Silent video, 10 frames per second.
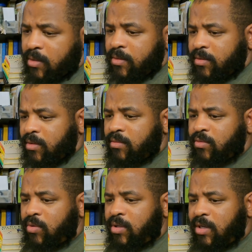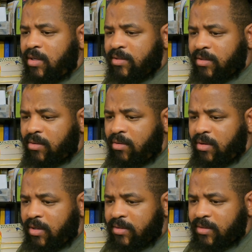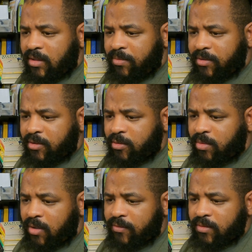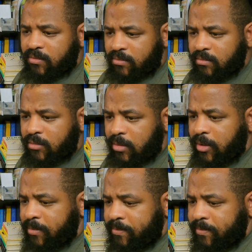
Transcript: So $12.39 potential profit. I bet.